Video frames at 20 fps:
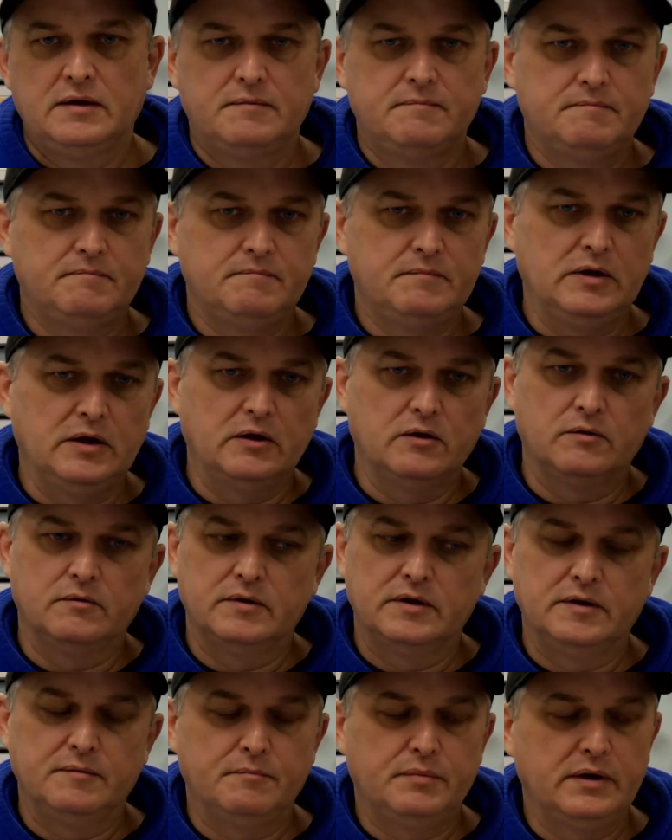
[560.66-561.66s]
you know, an
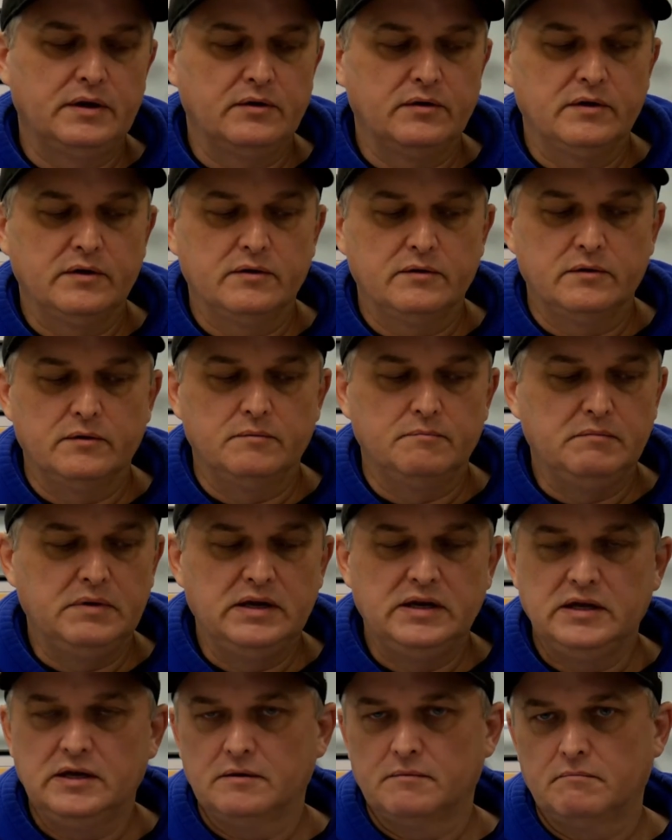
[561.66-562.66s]
Imperial
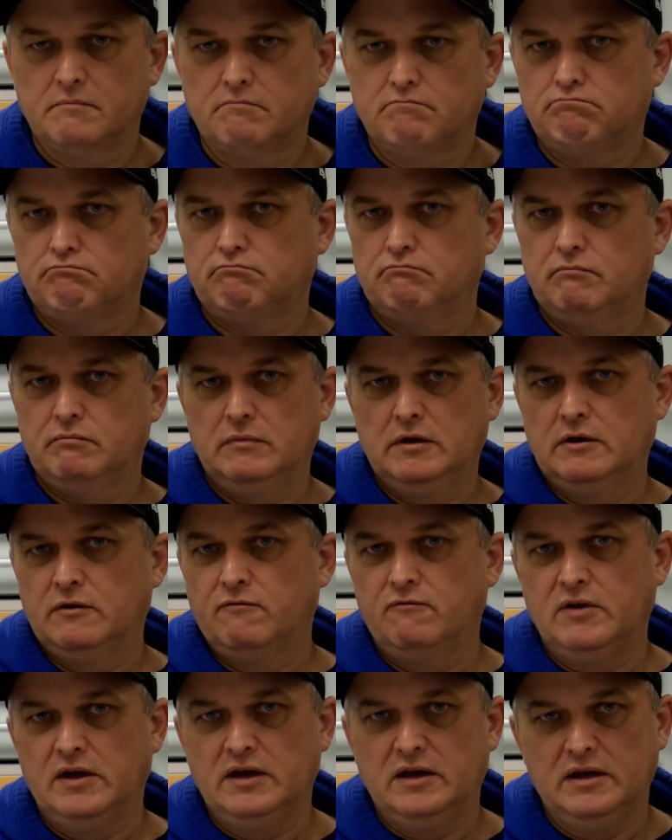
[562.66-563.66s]
medium an
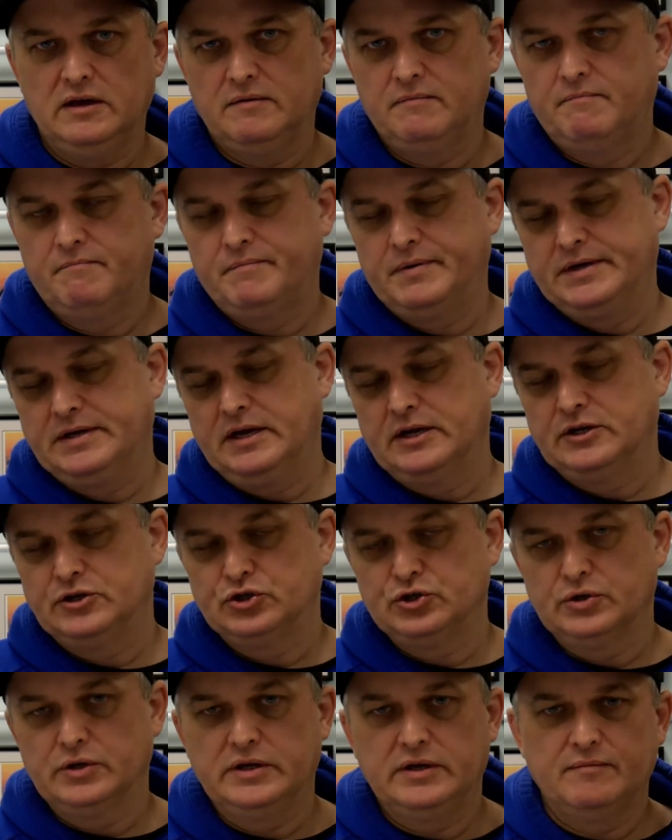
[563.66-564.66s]
evade
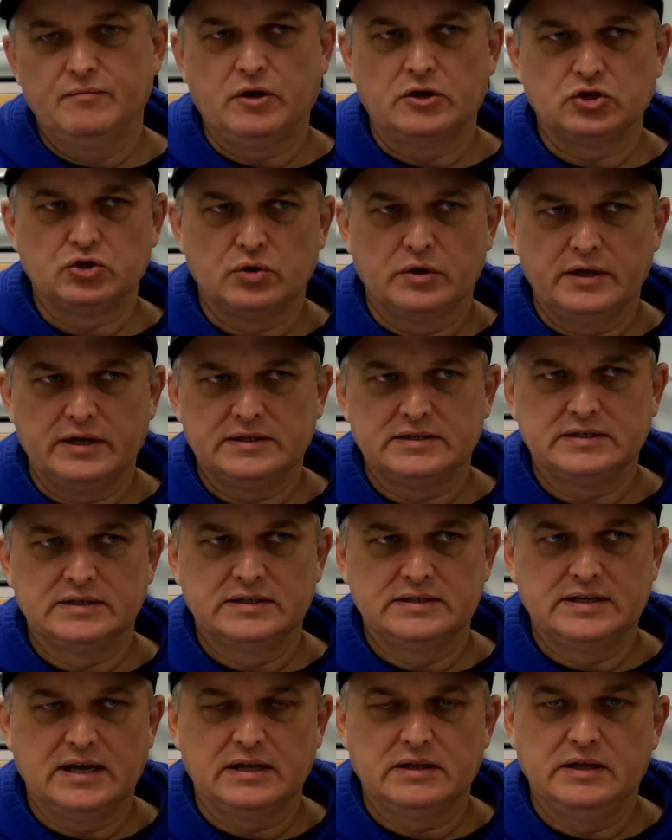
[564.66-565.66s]
potentially. I'm not sure that's
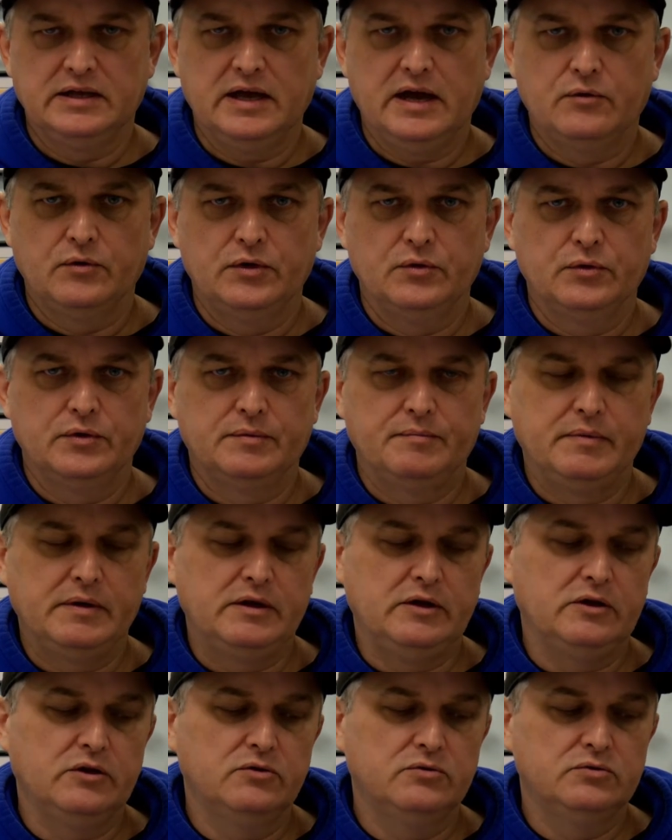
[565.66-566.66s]
exactly how he would be
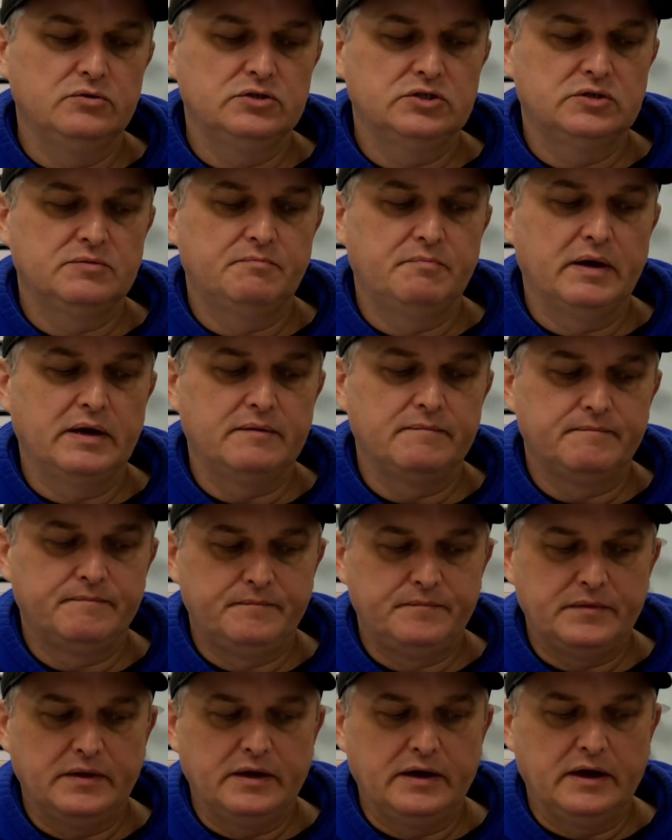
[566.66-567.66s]
used, but
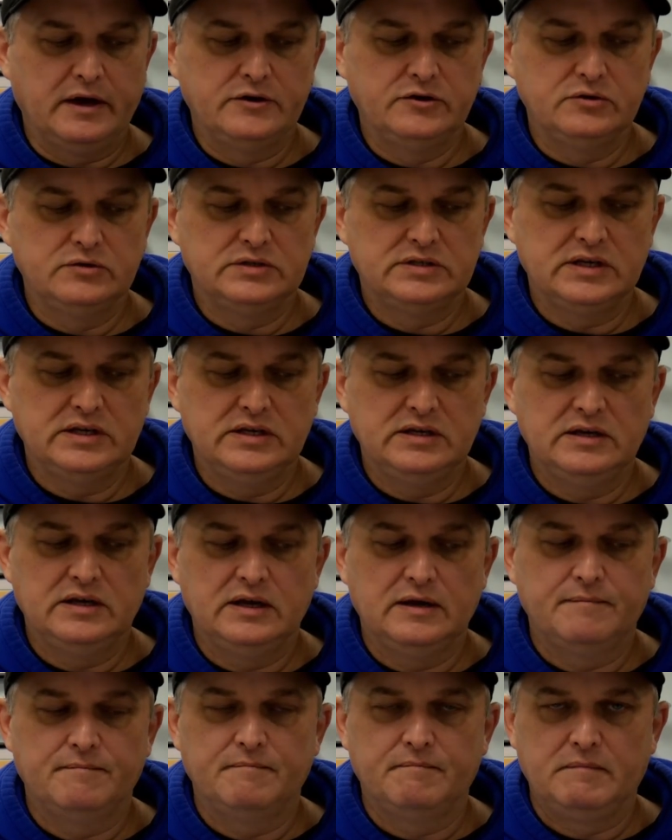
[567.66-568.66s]
I do see
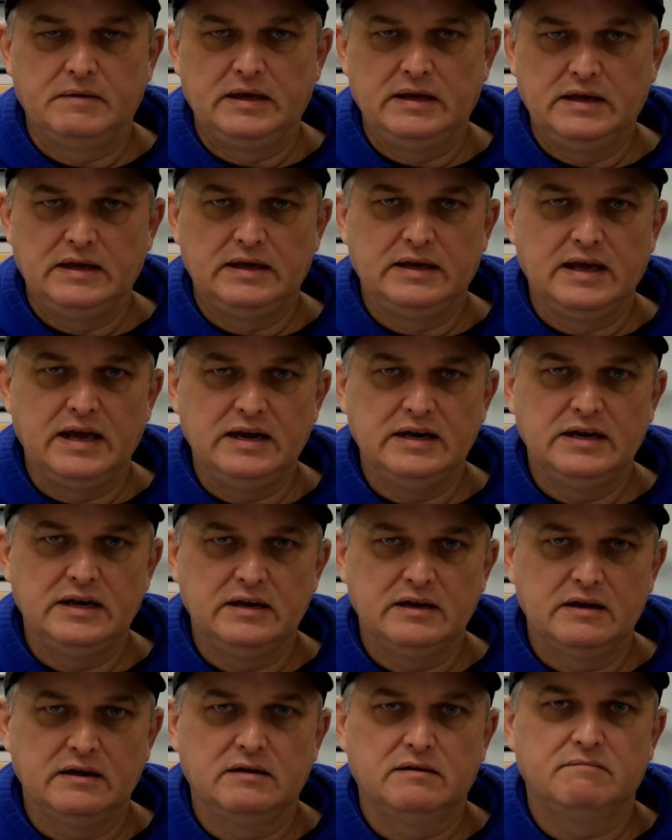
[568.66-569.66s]
him
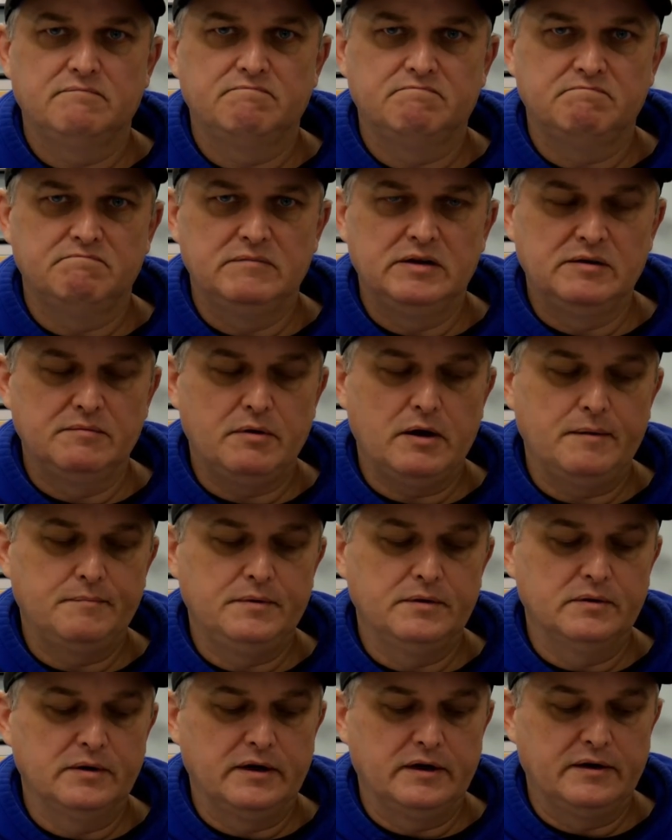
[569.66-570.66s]
gaining in
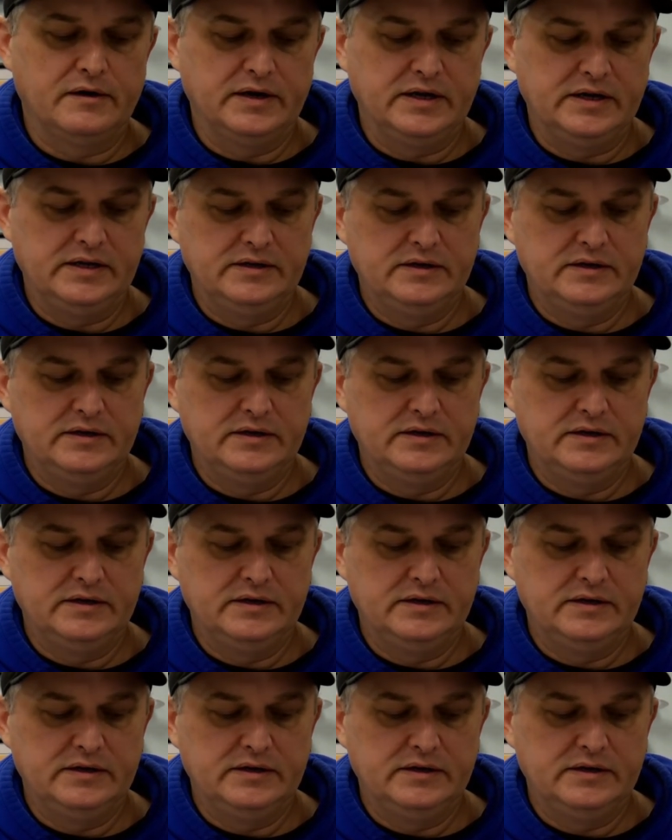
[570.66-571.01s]
popularity.